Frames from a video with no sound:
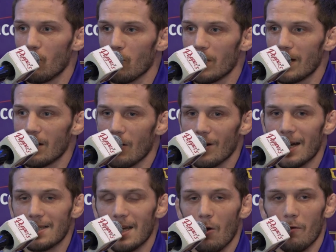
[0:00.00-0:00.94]
we're getting our
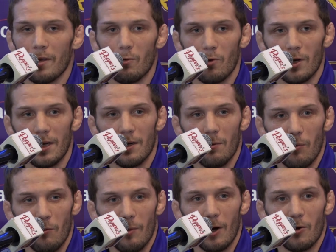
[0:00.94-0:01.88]
guys healthy and we're getting them
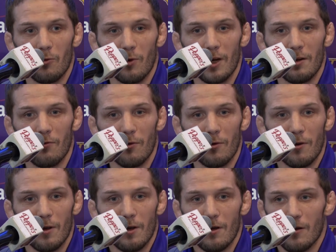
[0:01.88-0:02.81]
prepared and ready for,
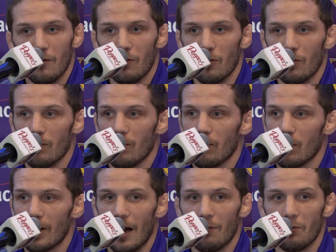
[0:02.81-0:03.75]
for,
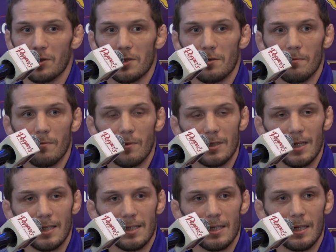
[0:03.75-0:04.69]
for conference because
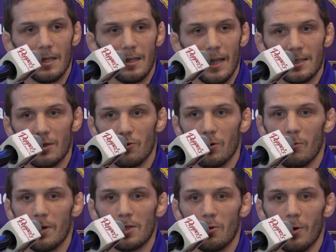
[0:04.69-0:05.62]
that's uh, less than three
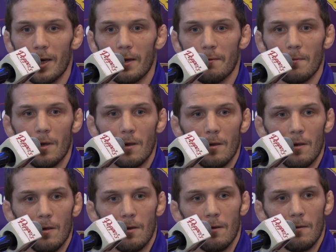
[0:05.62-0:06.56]
weeks away.
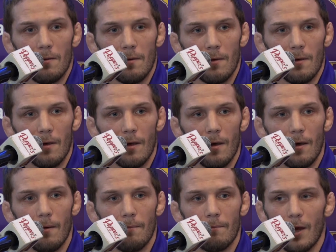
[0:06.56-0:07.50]

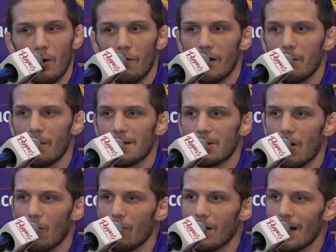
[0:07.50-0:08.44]
Uh, I don't know if anybody
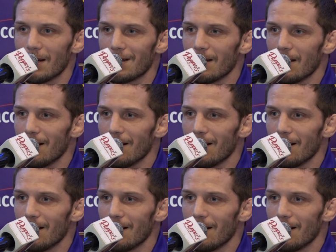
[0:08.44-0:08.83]
saw, we got